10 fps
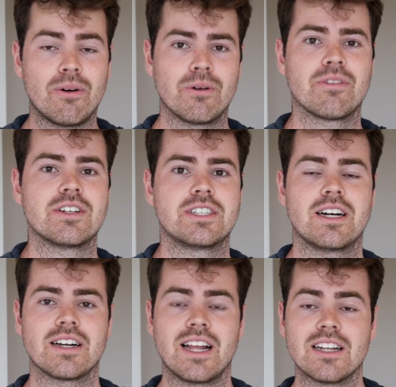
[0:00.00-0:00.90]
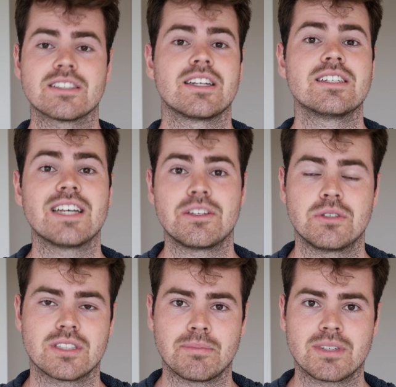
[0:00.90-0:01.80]
all of the jargon and it's going to take
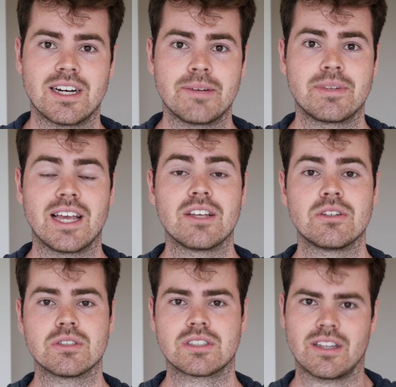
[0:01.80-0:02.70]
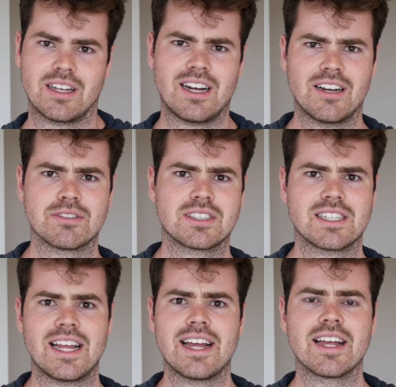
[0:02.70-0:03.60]
you some time to get used to the kind of
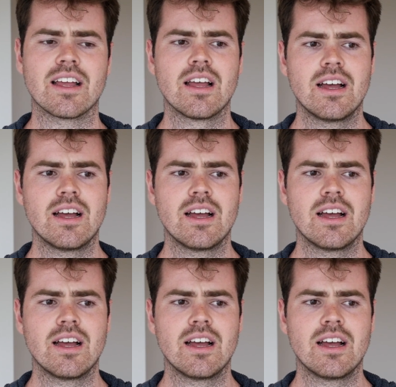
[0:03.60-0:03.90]
slang